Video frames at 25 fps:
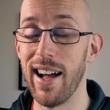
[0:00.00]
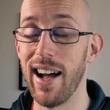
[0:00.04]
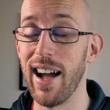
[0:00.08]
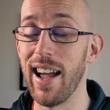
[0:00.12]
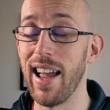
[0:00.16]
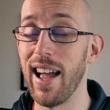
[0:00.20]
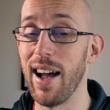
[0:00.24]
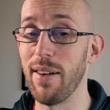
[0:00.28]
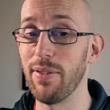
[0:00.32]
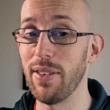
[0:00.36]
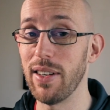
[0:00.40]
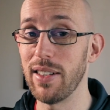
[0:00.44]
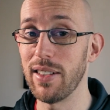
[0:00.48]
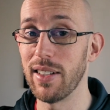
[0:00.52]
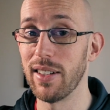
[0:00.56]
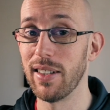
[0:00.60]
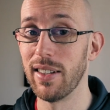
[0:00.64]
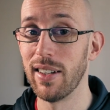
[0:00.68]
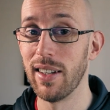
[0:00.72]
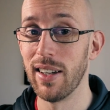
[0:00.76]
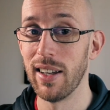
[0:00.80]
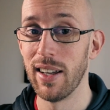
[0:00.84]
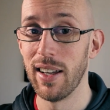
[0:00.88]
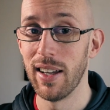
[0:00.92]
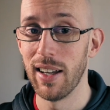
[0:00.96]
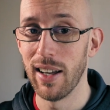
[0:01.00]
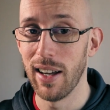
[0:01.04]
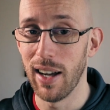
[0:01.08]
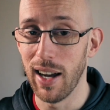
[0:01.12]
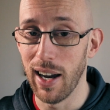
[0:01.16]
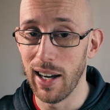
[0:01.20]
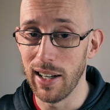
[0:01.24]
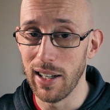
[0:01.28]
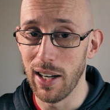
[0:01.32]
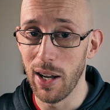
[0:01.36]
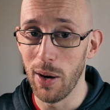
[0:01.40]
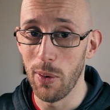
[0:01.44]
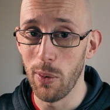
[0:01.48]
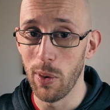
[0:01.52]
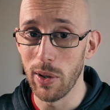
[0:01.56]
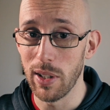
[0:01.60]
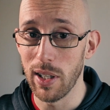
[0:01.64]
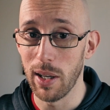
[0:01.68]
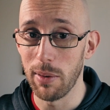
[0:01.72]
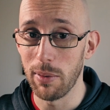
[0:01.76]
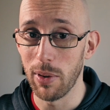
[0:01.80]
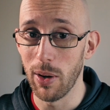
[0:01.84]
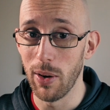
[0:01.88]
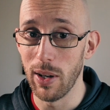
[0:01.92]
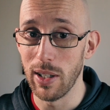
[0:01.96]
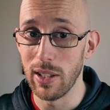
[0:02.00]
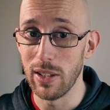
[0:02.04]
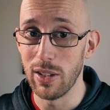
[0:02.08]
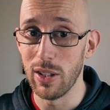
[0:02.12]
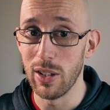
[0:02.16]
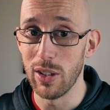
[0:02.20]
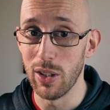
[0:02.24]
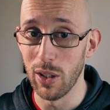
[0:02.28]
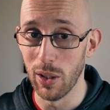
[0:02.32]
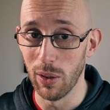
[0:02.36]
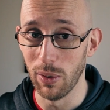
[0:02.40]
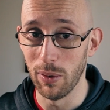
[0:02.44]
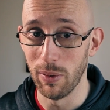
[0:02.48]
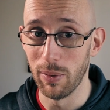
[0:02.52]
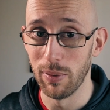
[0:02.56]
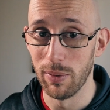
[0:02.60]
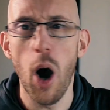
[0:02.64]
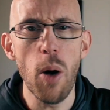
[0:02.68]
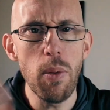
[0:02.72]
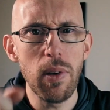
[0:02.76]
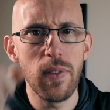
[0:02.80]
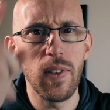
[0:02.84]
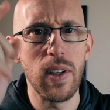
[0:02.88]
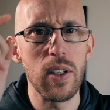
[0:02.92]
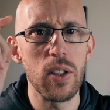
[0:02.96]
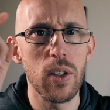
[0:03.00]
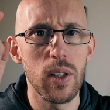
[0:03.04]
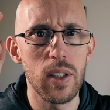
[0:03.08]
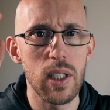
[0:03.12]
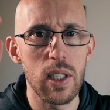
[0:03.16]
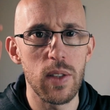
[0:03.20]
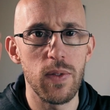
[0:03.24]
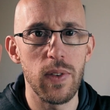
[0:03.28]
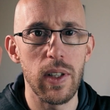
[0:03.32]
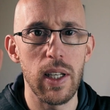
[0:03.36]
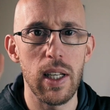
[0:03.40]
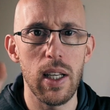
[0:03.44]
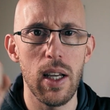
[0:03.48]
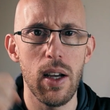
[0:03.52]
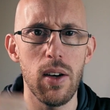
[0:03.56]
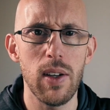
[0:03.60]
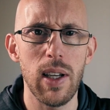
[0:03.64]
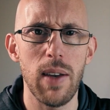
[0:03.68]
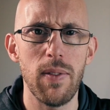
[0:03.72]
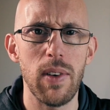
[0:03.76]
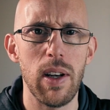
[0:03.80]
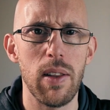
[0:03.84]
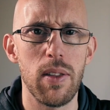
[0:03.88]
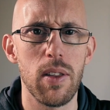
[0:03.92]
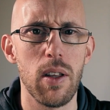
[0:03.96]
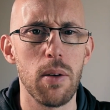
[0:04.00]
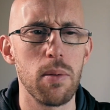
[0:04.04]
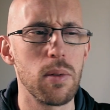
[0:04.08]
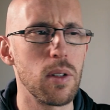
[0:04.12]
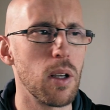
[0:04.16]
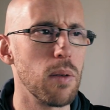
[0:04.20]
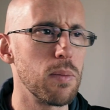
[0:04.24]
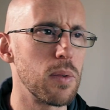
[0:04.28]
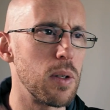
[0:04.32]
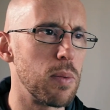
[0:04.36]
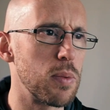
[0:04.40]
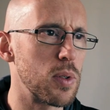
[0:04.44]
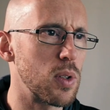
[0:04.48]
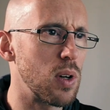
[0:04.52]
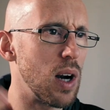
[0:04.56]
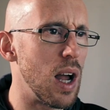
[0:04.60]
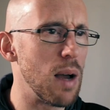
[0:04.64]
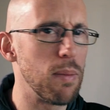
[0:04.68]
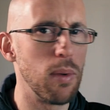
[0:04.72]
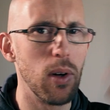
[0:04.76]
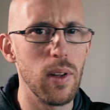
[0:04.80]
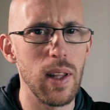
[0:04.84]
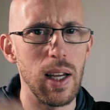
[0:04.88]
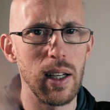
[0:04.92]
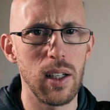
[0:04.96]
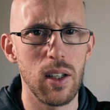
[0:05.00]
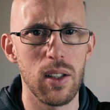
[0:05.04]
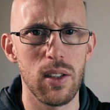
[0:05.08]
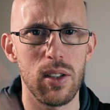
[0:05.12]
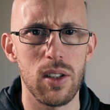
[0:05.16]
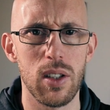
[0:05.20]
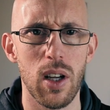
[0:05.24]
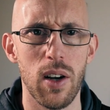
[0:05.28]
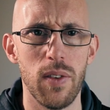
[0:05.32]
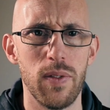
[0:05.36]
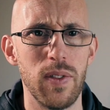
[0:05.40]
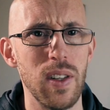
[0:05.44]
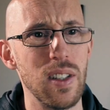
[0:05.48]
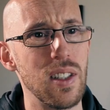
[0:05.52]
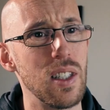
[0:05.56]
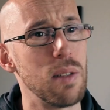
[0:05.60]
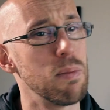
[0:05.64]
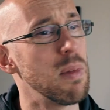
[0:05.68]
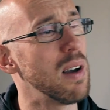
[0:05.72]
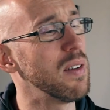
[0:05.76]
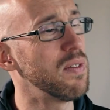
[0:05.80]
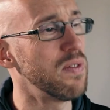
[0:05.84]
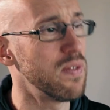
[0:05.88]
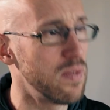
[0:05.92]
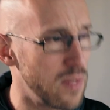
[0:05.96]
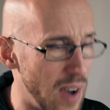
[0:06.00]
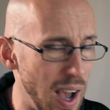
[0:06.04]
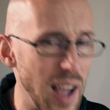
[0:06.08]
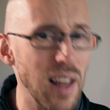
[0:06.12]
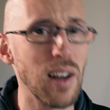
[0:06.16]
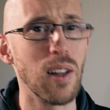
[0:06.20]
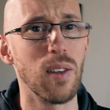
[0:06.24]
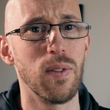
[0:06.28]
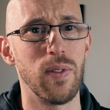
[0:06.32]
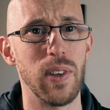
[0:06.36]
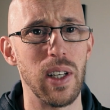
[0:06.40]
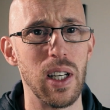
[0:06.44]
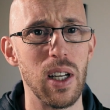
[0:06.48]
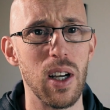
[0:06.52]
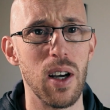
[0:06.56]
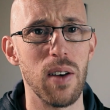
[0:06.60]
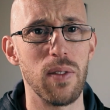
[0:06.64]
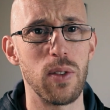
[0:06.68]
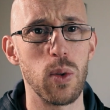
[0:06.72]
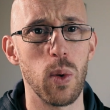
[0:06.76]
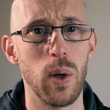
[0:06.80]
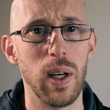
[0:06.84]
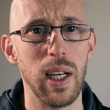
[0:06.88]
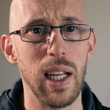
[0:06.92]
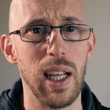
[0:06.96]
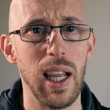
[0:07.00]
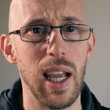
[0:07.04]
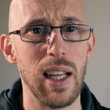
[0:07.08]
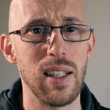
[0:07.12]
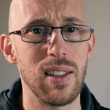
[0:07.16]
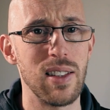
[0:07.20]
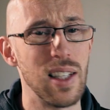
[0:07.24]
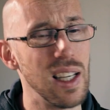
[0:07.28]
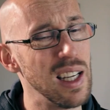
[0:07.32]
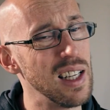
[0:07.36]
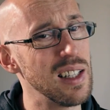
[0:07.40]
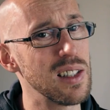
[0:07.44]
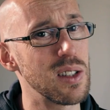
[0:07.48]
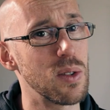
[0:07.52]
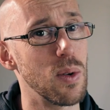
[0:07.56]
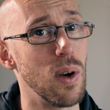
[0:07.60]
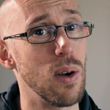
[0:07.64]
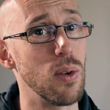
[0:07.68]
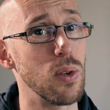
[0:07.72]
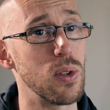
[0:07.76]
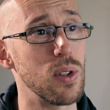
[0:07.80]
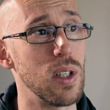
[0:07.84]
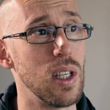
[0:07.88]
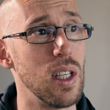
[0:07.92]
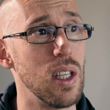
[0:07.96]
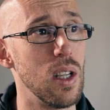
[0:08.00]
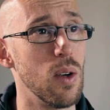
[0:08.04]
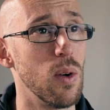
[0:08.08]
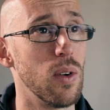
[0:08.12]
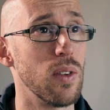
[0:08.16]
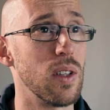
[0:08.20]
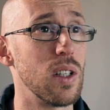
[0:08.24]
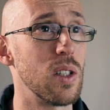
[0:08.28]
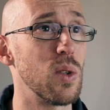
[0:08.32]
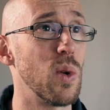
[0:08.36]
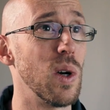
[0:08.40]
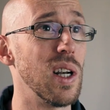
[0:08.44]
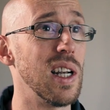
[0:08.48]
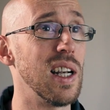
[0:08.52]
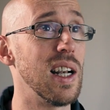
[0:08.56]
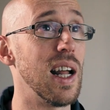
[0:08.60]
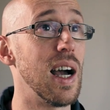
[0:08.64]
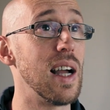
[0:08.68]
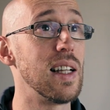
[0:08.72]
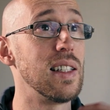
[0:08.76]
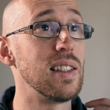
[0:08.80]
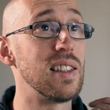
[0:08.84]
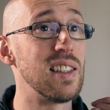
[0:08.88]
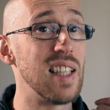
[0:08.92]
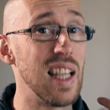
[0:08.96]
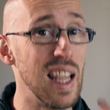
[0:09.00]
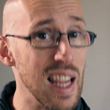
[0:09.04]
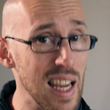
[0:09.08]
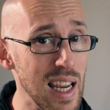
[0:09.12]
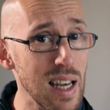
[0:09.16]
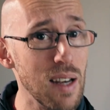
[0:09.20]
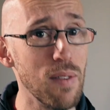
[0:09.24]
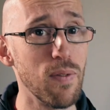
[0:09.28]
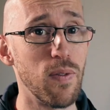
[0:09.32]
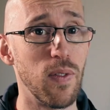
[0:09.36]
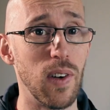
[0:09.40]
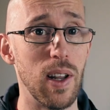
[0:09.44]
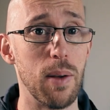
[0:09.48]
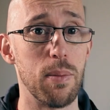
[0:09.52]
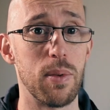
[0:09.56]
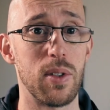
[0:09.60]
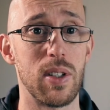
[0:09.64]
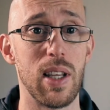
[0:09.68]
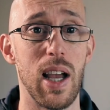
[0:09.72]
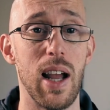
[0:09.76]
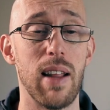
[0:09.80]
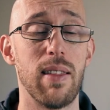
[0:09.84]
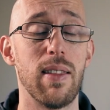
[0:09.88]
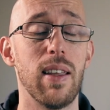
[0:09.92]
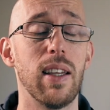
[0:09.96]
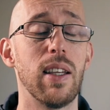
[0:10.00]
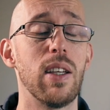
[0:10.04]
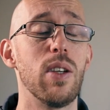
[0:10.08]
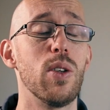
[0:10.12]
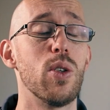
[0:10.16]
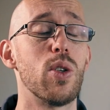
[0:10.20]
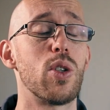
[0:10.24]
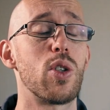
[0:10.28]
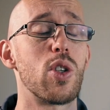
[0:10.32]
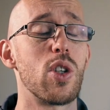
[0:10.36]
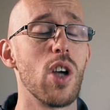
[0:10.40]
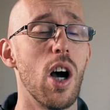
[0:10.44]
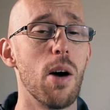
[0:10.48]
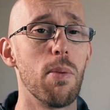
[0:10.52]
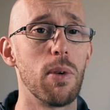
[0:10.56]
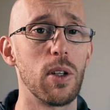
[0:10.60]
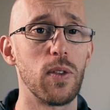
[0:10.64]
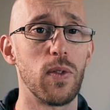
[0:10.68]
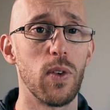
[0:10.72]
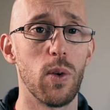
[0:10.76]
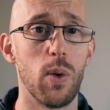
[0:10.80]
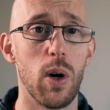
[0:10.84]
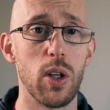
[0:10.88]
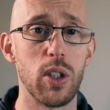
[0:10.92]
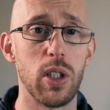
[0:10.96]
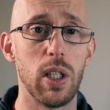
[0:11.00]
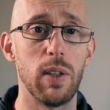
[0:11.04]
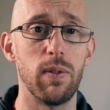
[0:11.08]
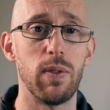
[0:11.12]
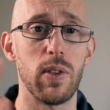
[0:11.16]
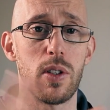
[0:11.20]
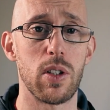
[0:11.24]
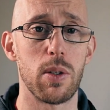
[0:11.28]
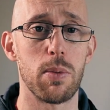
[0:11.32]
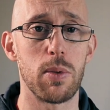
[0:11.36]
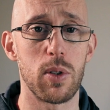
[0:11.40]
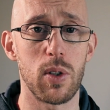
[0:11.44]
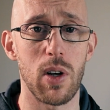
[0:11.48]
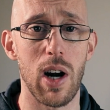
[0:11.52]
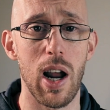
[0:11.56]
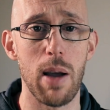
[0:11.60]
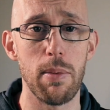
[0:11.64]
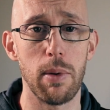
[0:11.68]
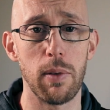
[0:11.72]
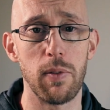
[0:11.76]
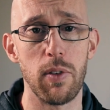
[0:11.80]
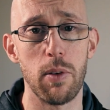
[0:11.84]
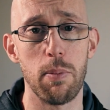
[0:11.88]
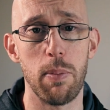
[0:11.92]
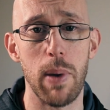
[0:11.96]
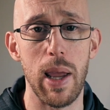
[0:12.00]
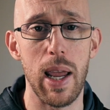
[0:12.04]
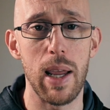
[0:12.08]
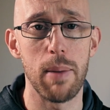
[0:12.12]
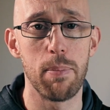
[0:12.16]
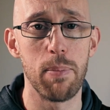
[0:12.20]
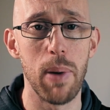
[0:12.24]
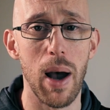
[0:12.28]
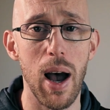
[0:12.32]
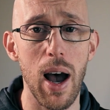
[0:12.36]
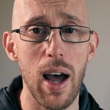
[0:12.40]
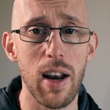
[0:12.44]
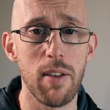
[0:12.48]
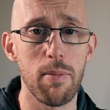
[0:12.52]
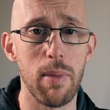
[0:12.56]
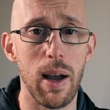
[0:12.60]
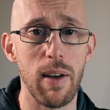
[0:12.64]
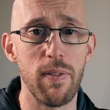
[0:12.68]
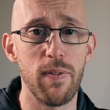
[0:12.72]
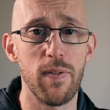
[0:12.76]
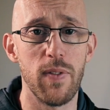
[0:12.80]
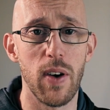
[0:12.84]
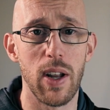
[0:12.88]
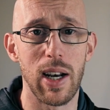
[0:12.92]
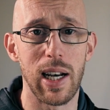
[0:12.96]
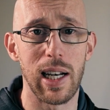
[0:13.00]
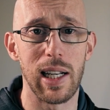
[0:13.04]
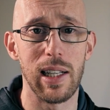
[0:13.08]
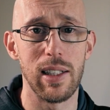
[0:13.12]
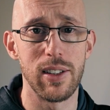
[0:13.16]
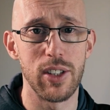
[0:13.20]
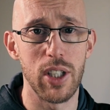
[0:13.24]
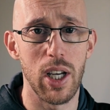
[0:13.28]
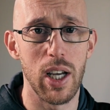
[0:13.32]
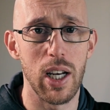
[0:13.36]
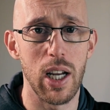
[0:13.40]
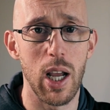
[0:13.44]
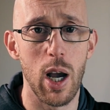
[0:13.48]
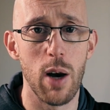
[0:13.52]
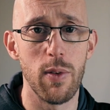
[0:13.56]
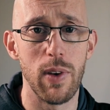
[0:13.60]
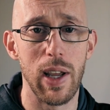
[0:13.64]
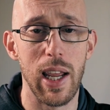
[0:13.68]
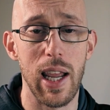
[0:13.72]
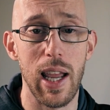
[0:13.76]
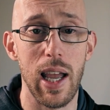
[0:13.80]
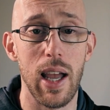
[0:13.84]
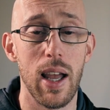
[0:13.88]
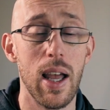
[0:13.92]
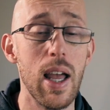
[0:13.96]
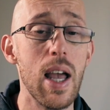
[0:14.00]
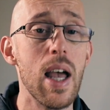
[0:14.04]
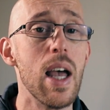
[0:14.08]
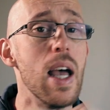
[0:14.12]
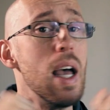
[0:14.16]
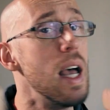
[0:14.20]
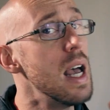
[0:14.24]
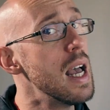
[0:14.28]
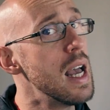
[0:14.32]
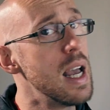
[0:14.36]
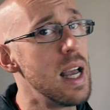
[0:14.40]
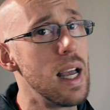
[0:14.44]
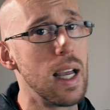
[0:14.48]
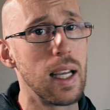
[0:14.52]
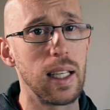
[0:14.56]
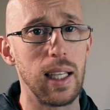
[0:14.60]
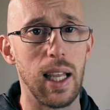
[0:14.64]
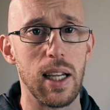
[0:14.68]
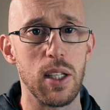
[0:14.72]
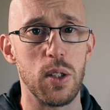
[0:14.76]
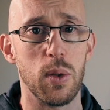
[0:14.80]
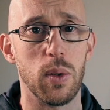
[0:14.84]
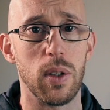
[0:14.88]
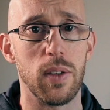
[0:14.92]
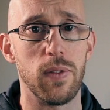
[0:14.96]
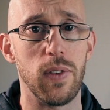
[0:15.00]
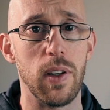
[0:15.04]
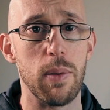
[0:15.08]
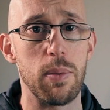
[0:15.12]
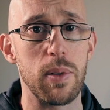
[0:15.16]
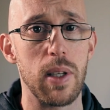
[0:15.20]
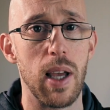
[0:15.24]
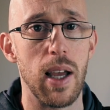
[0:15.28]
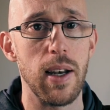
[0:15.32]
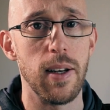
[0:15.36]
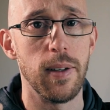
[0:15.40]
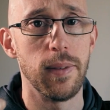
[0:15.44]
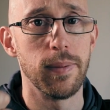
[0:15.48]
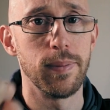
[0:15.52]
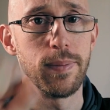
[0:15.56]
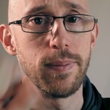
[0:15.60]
I have it. I know what I'm going to do. I hope you've enjoyed this video. Give it a thumbs up, subscribe, all that good stuff. This is my final video of 2018, so I will see you on the 2019 flip side. Thank you so much for watching, for subscribing, for being part of my fun little journey over here. Catch you on the flip side.